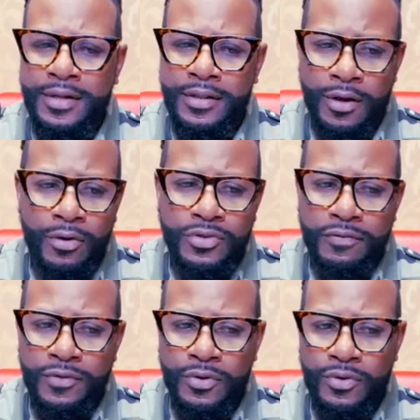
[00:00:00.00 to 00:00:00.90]
those
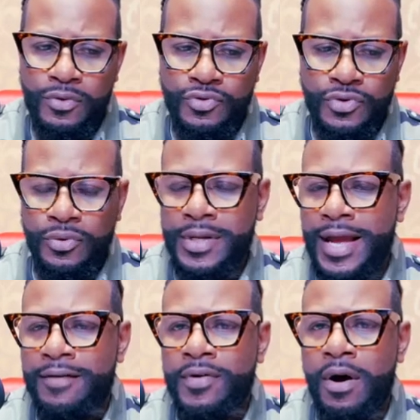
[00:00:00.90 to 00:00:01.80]
of you who truly
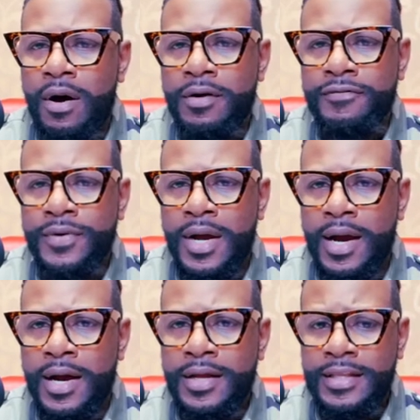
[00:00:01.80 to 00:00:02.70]
have a heart for
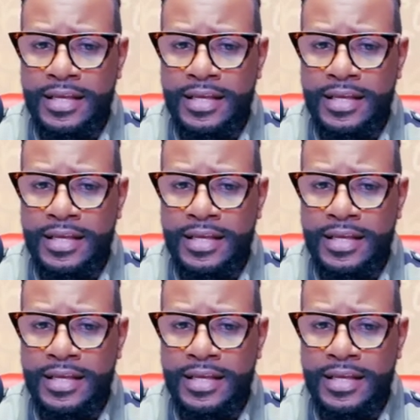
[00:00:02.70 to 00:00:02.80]
God,